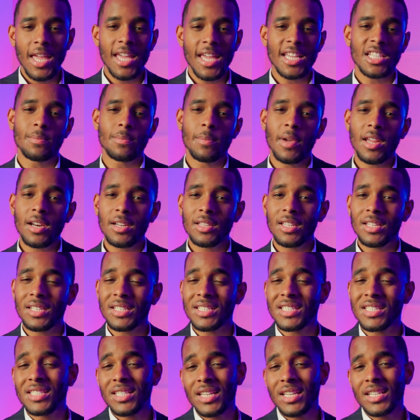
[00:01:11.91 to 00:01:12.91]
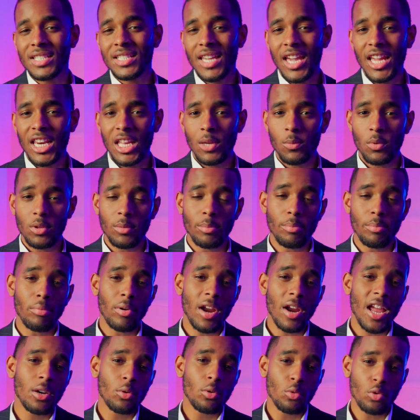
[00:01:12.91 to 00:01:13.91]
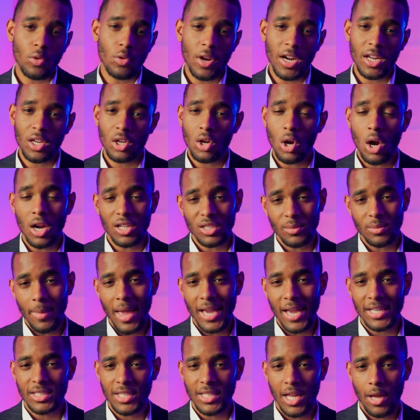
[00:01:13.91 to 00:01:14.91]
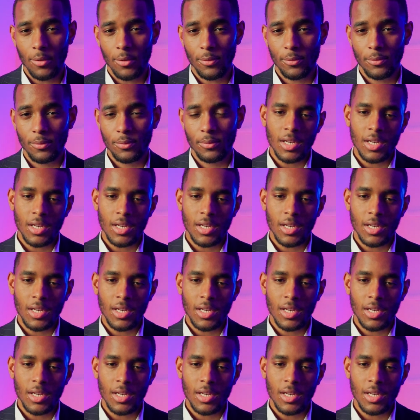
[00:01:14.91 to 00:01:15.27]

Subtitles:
is better than a 680 with brand new credit cards maxed out.